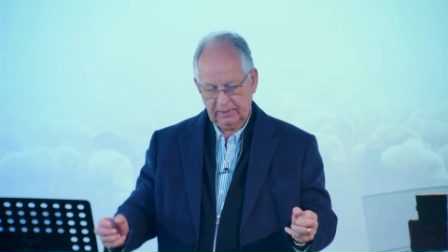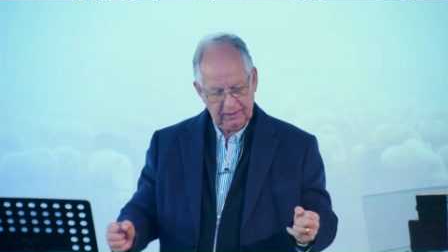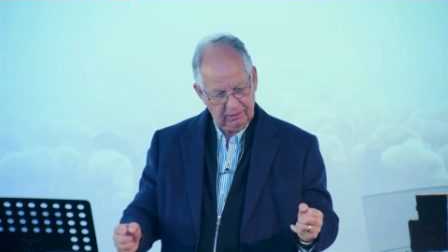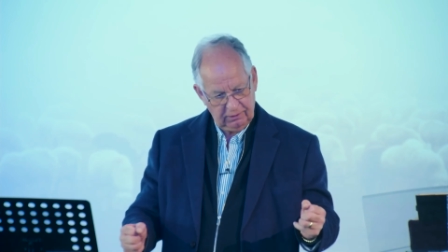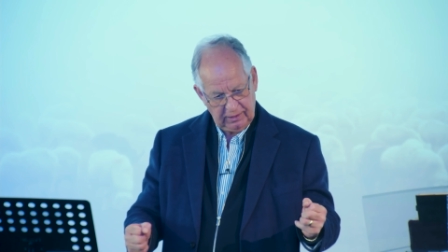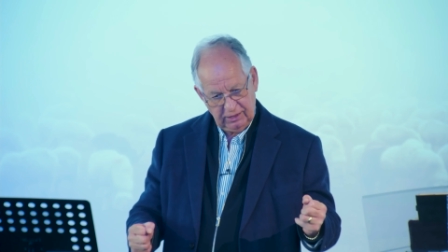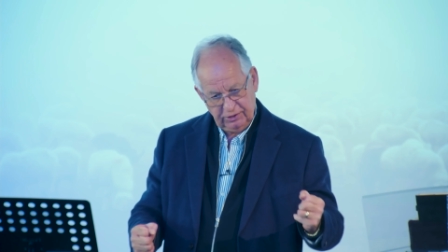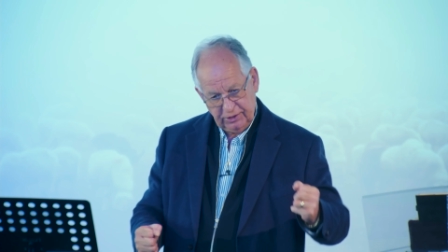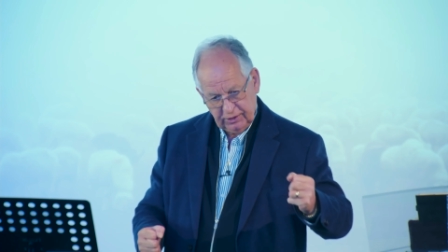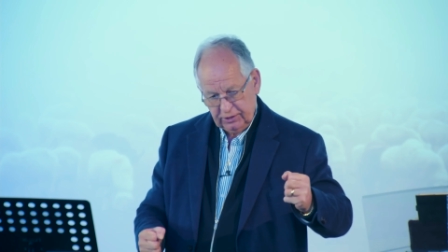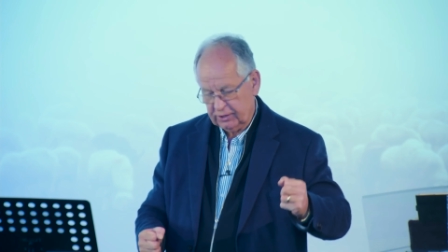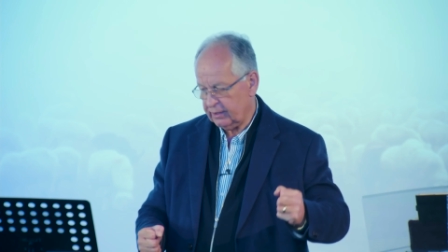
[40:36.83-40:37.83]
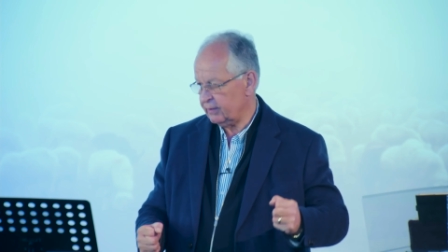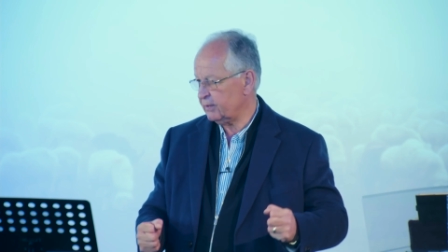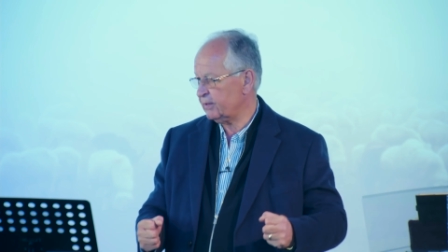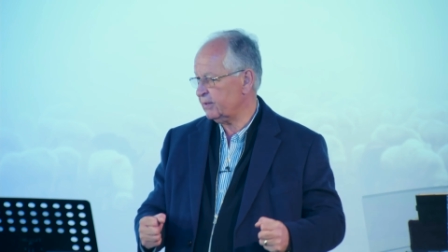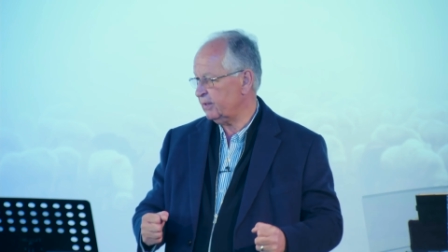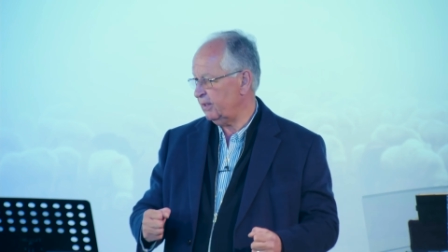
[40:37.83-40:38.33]
He'll, he'll nudge
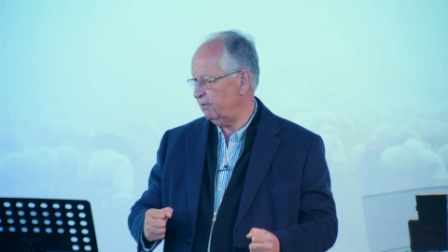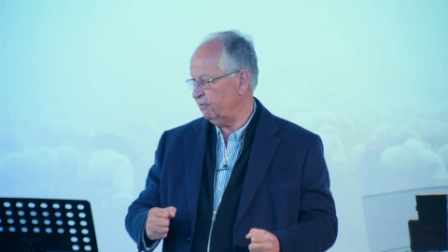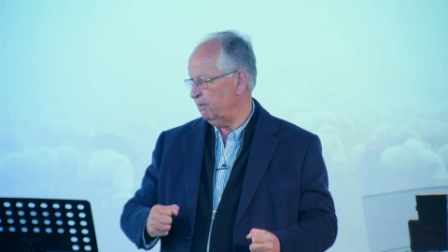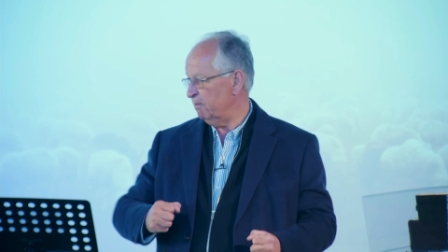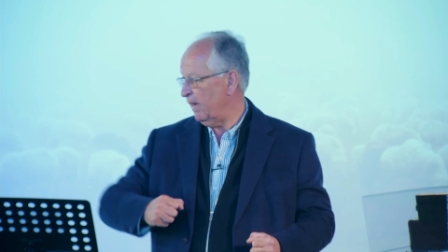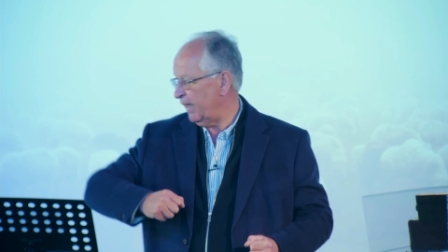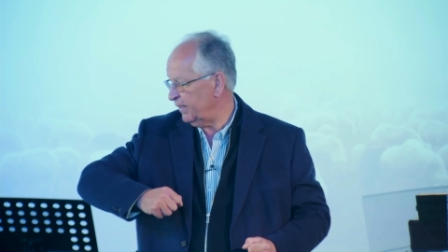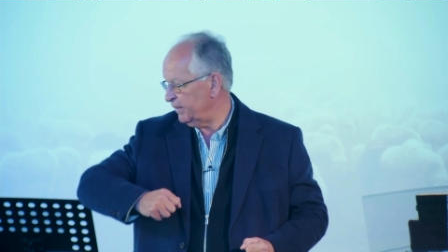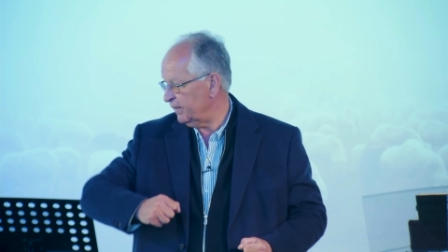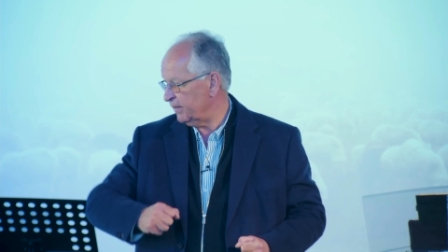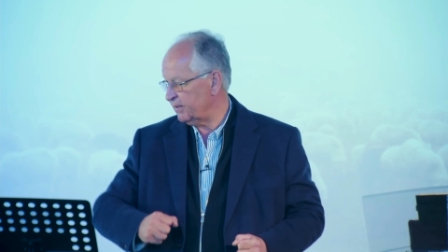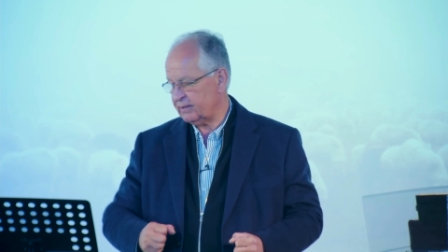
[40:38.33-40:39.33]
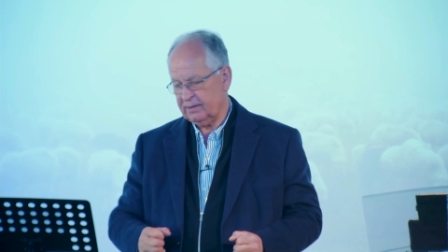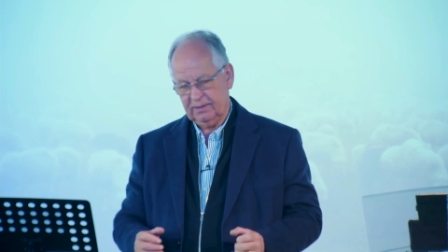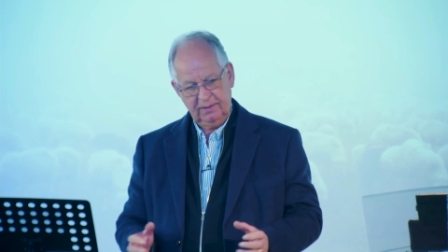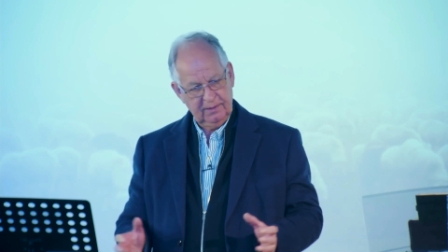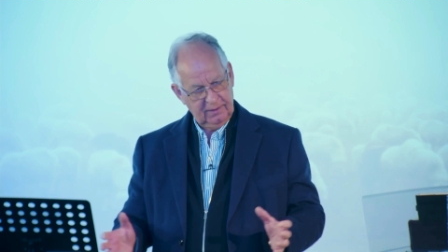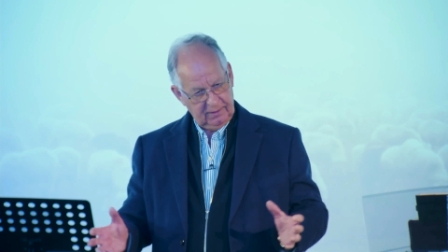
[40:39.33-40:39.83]
us, He'll remind us,
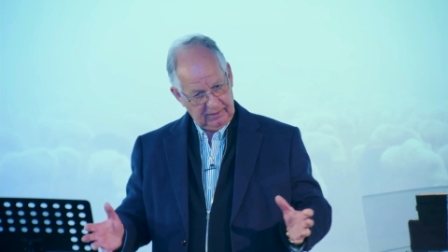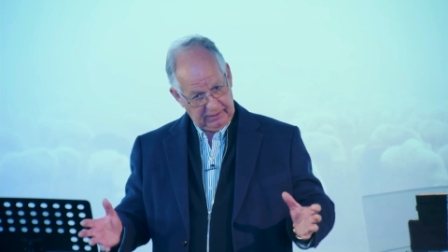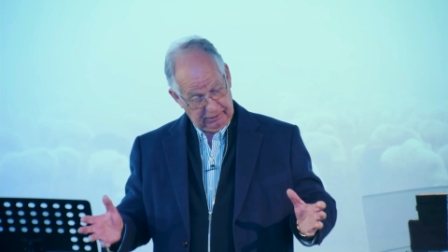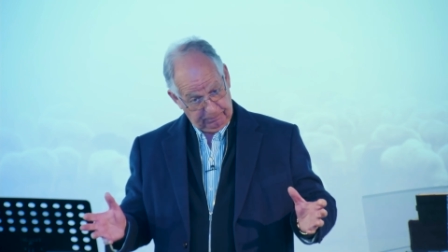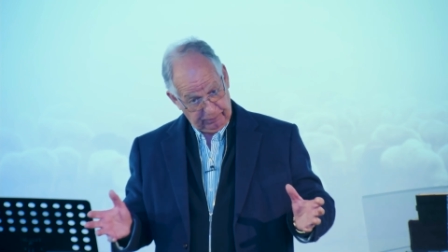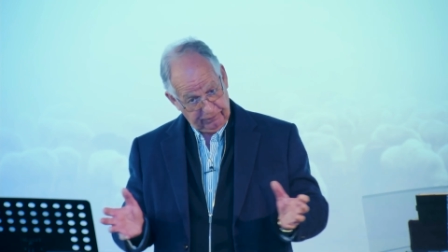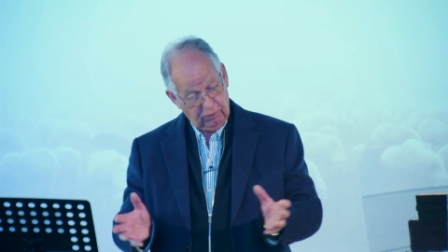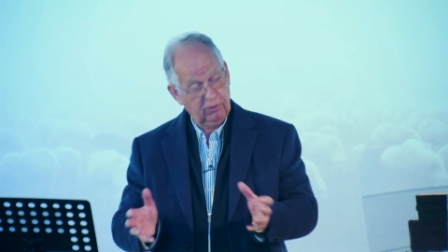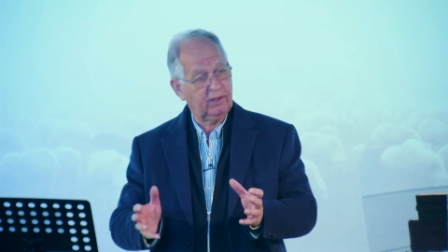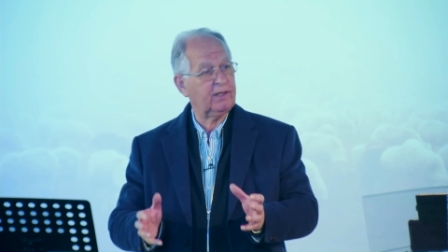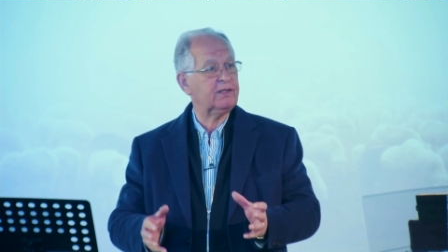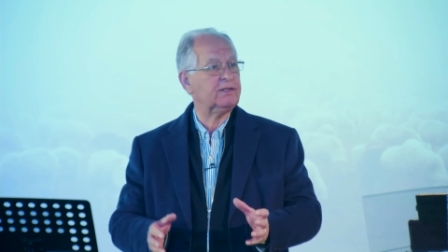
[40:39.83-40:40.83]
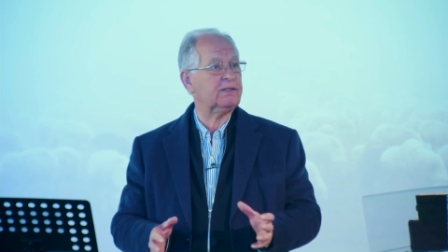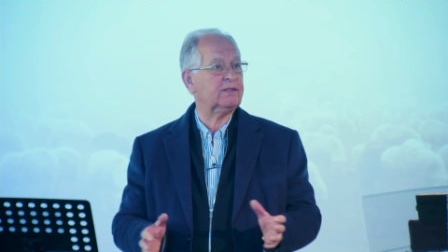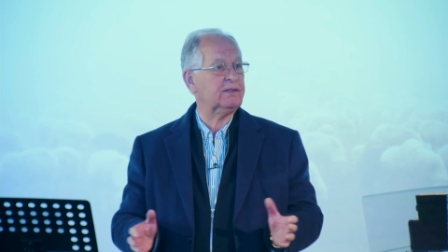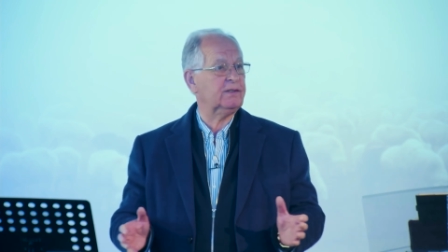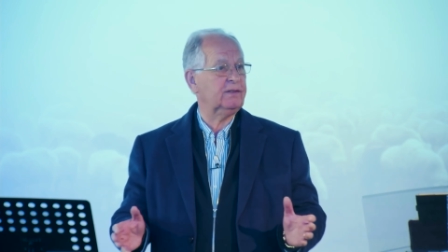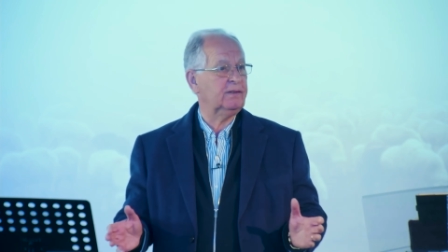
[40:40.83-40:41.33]
He'll provoke us